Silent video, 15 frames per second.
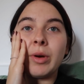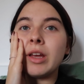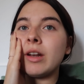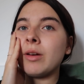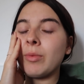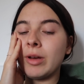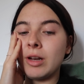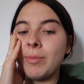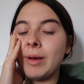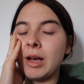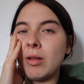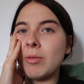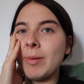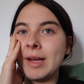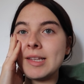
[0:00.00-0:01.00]
we're gonna we're gonna pick
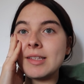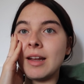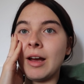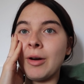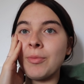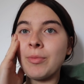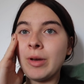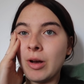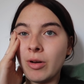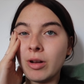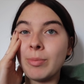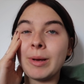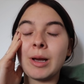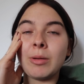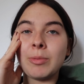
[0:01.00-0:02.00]
up the pace now we are
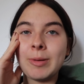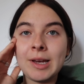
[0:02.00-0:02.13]
gonna pick up the